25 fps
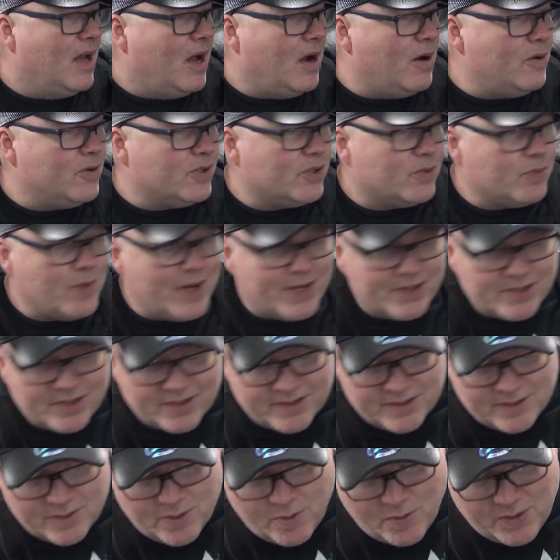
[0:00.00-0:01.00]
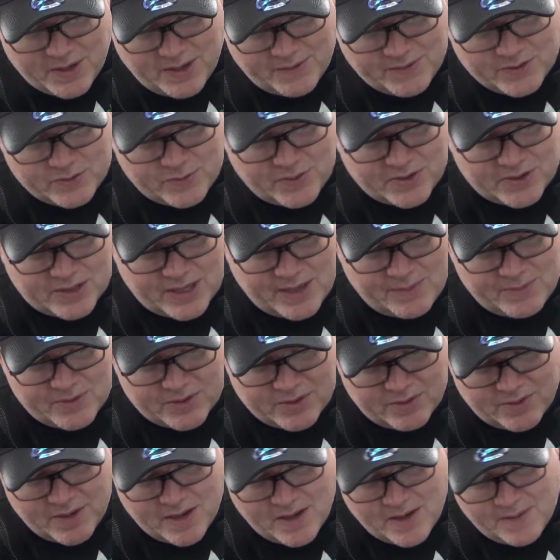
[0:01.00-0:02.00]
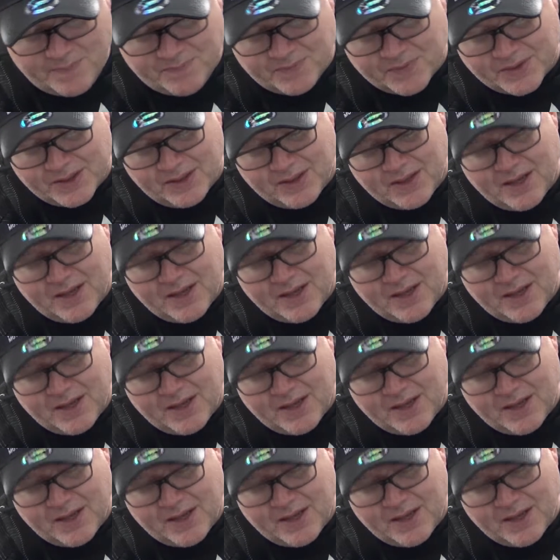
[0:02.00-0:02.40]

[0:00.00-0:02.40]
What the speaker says: Oh, Switch. I still got one other Switch game. So